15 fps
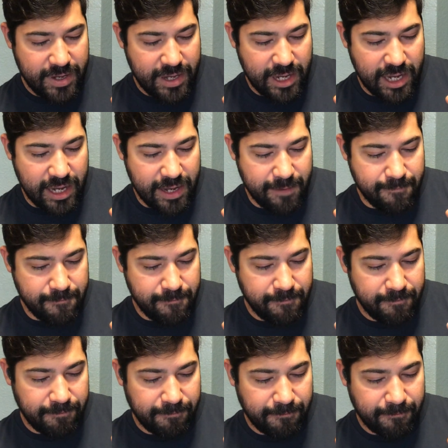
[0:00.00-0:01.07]
And
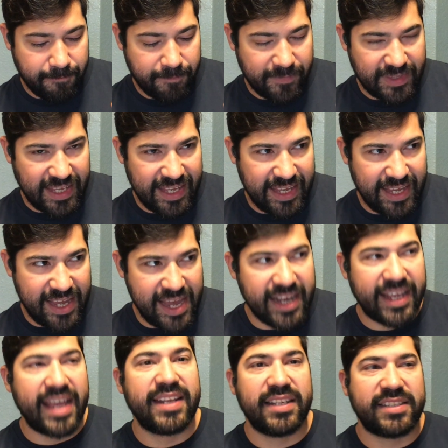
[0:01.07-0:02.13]

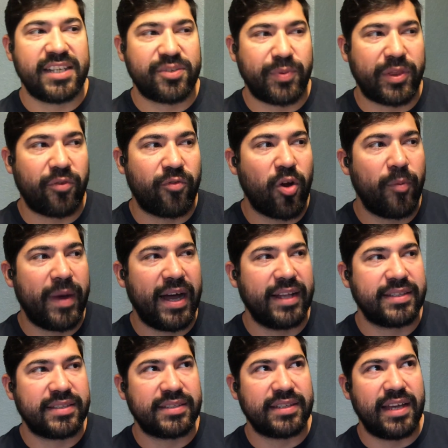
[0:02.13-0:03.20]
again, to touch with the
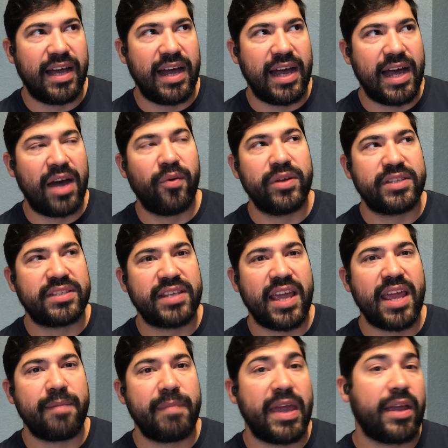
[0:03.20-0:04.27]
robots, I would
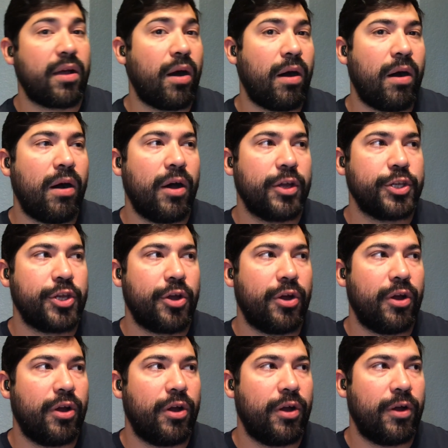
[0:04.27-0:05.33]
say make all
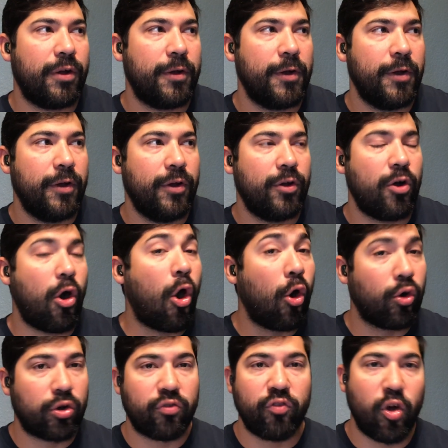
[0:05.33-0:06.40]
your
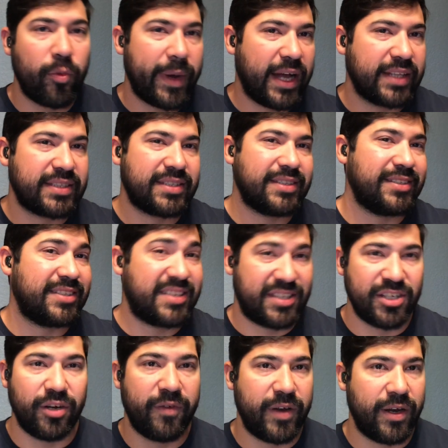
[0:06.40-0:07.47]
older robots
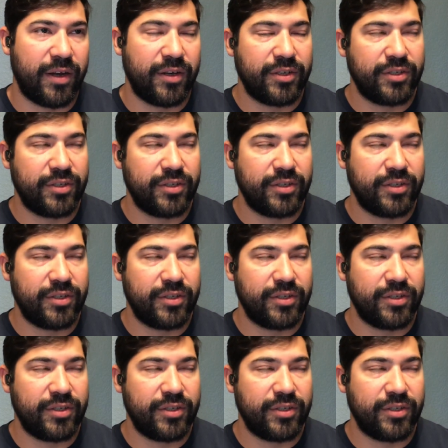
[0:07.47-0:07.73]
silver.